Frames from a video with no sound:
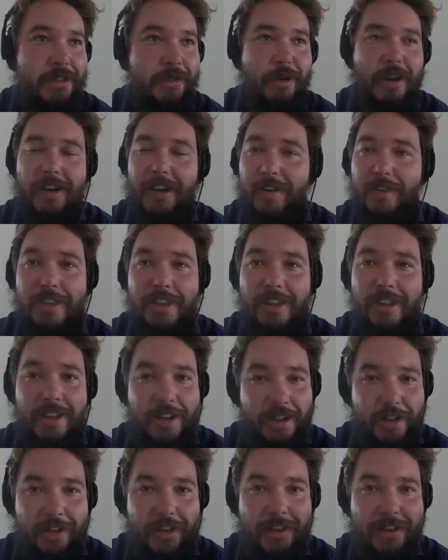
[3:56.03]
that ran everything
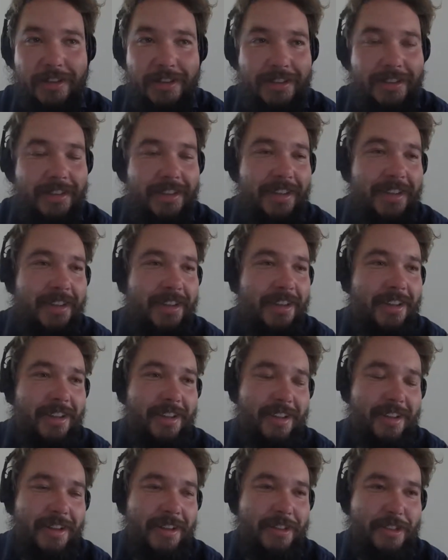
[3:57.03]
it could,
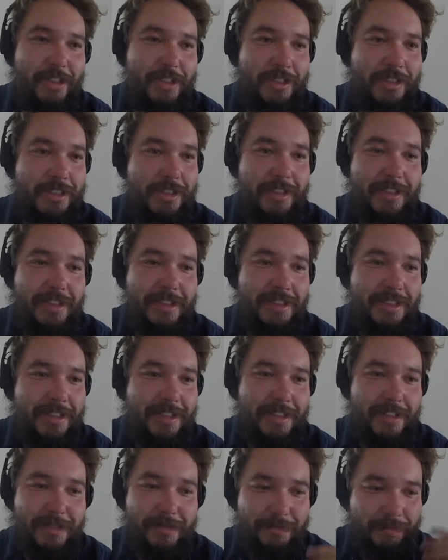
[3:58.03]
just
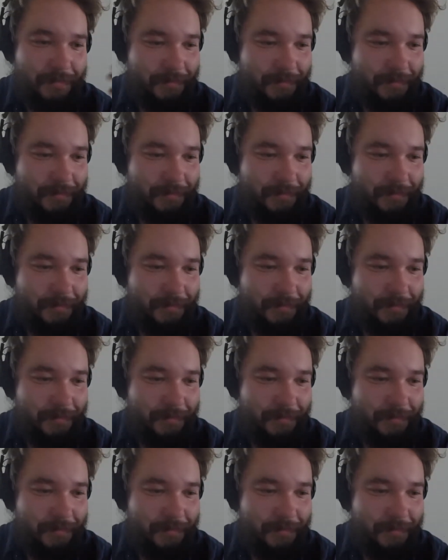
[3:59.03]
to